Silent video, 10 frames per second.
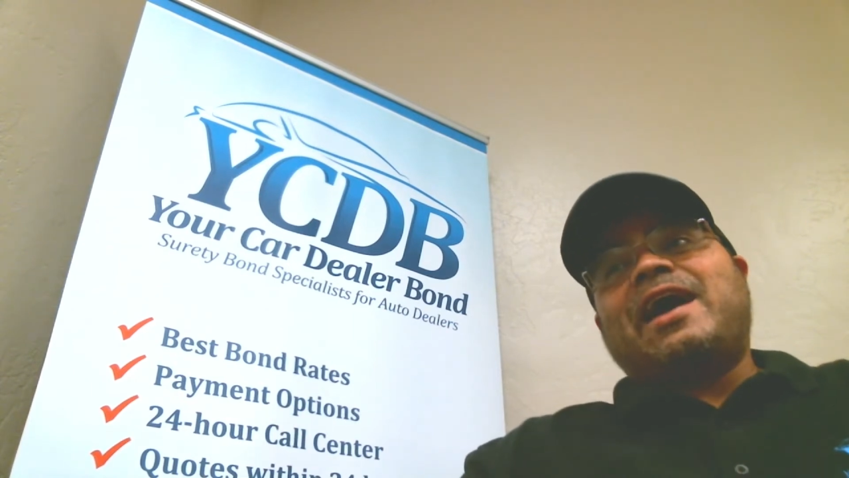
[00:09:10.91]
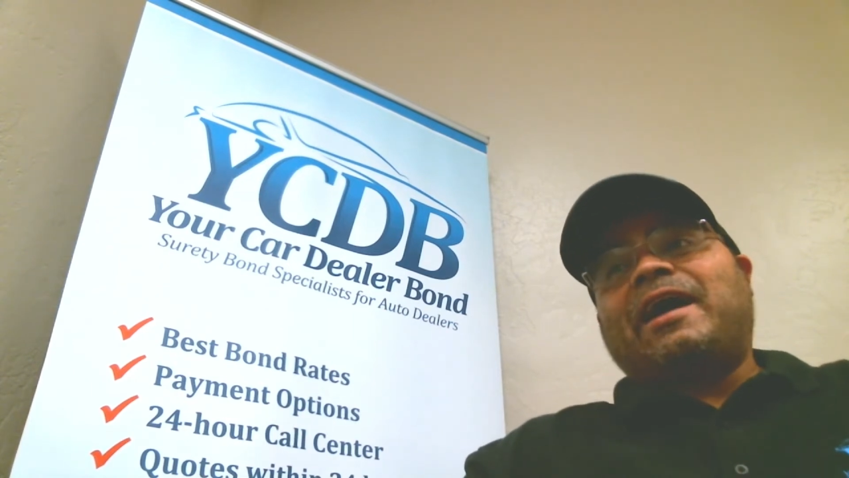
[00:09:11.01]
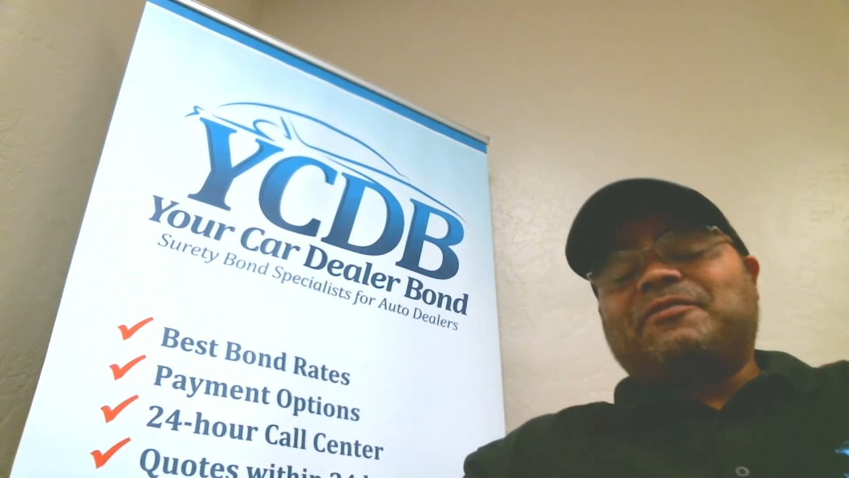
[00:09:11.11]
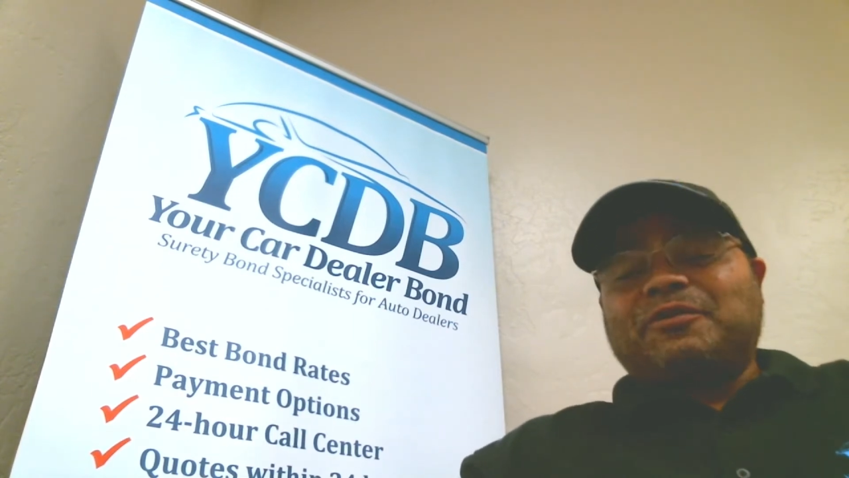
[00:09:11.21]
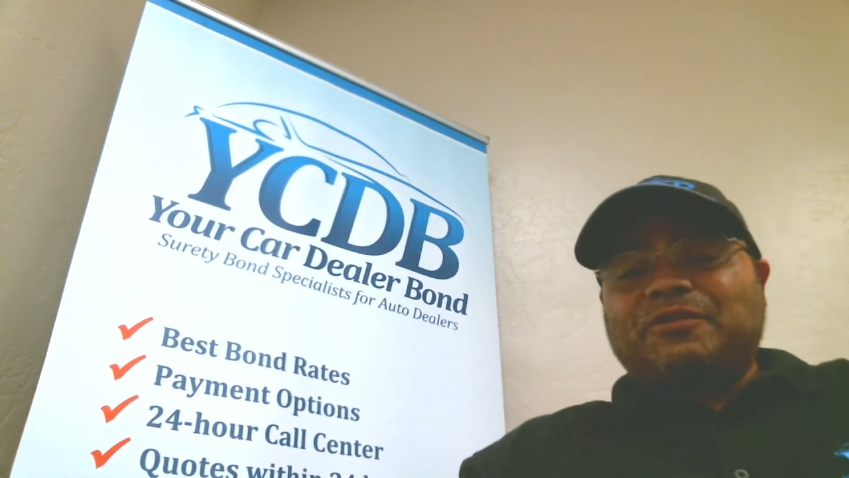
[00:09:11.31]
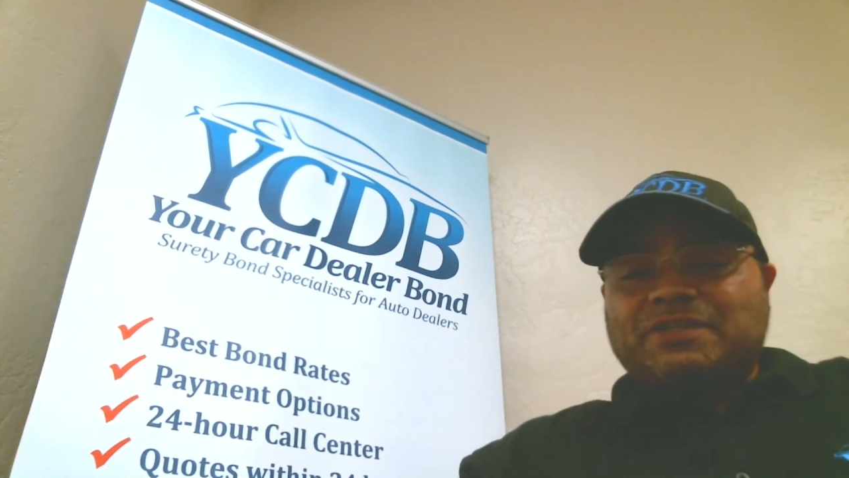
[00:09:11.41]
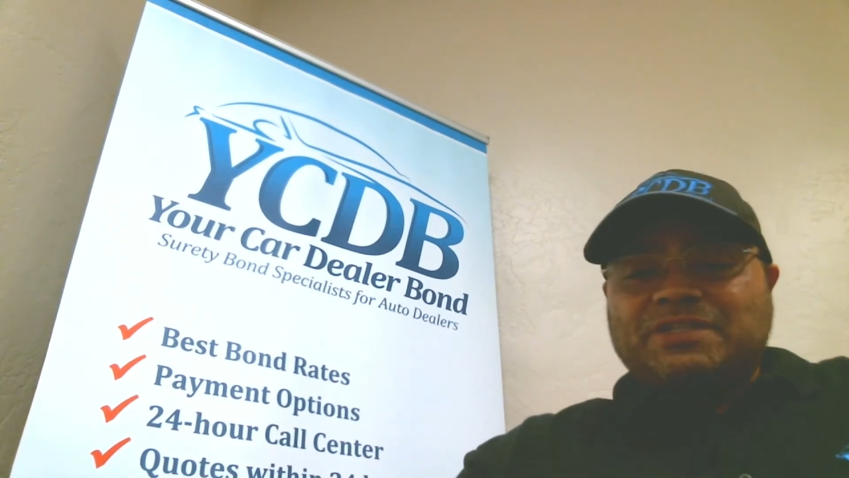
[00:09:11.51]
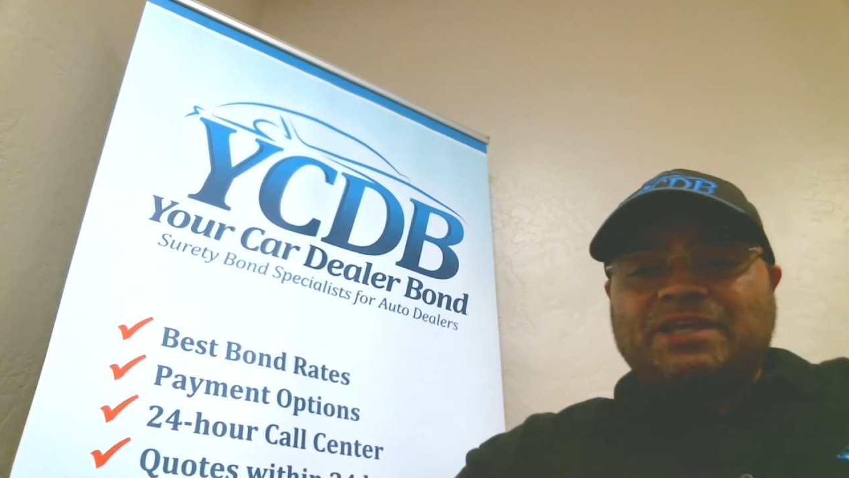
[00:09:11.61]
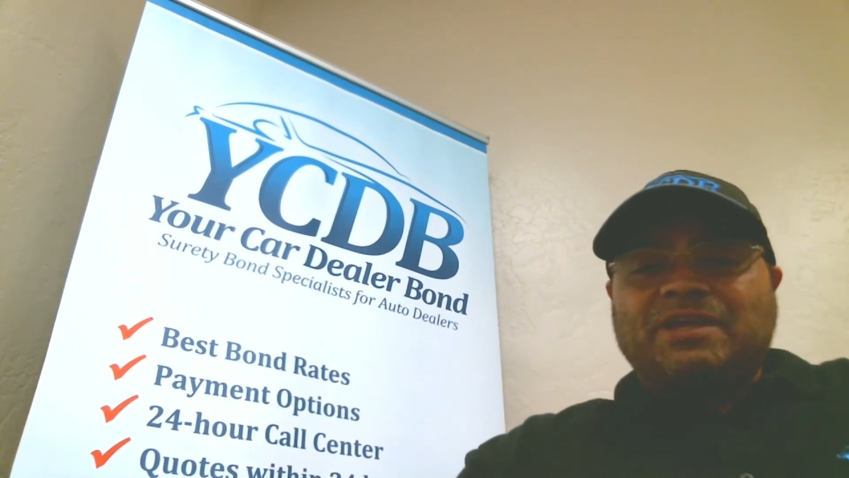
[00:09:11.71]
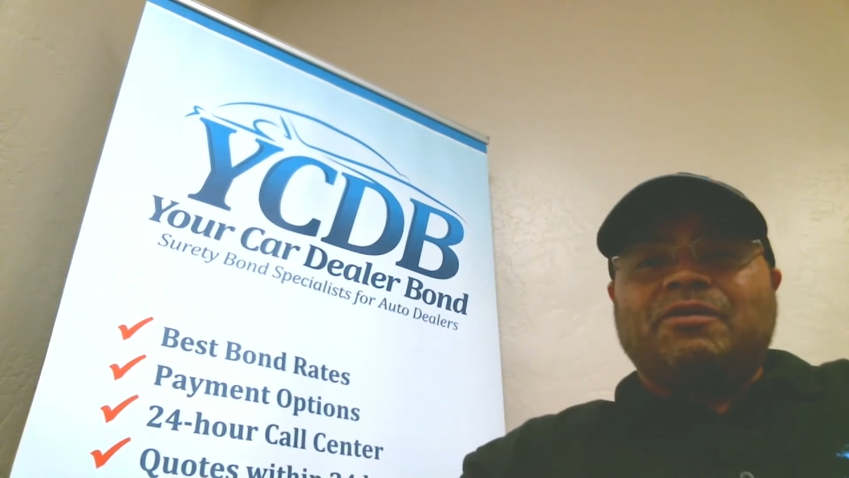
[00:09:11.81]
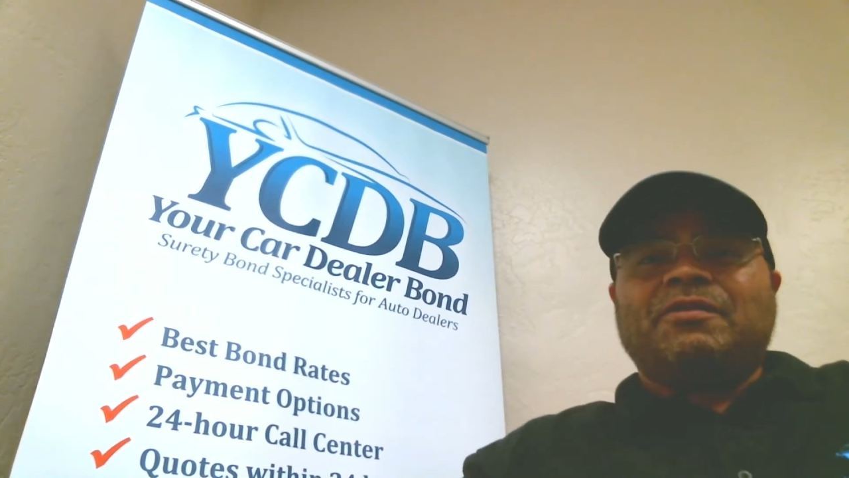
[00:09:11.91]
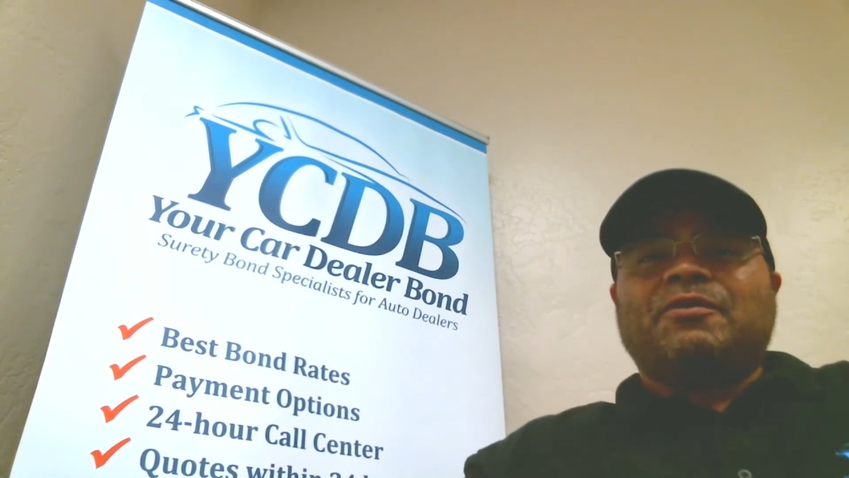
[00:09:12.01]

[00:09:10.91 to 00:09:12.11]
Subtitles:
after the sale.